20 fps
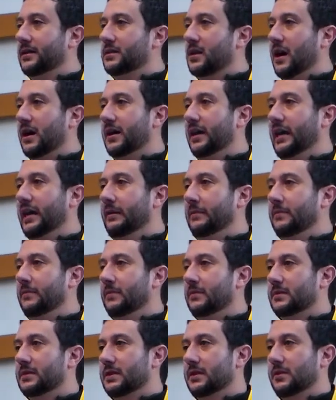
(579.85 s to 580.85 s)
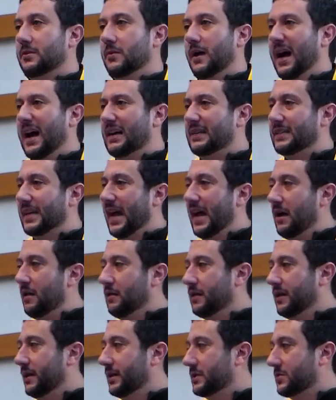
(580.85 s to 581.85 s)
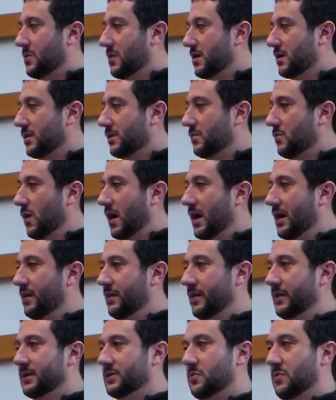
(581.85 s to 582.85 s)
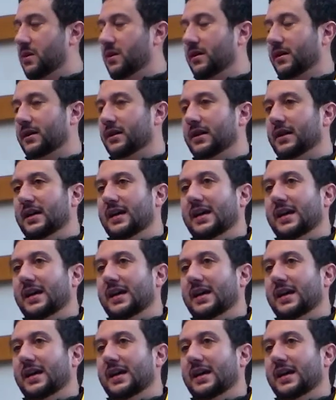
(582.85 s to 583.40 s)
taught him to ask how things work and why things work.